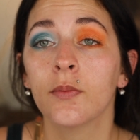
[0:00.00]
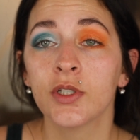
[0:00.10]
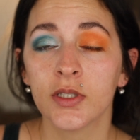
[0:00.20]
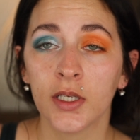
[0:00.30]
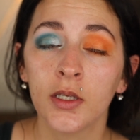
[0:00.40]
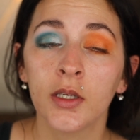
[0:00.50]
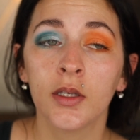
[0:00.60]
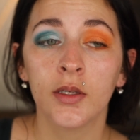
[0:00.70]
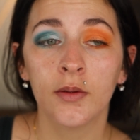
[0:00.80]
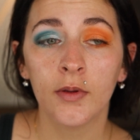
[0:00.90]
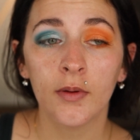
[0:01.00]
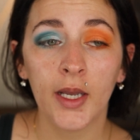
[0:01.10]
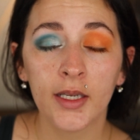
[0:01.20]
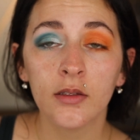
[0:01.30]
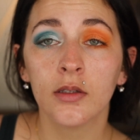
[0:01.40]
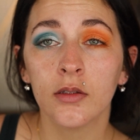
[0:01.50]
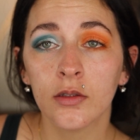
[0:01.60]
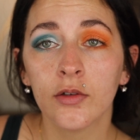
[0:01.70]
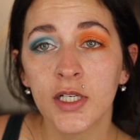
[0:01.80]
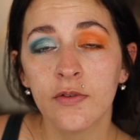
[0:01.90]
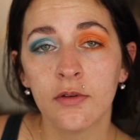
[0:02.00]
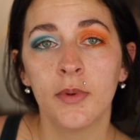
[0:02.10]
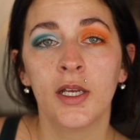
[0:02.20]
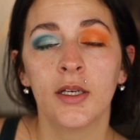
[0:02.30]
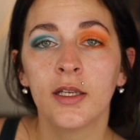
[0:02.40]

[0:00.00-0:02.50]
which is like, I can look a little crazy with mine.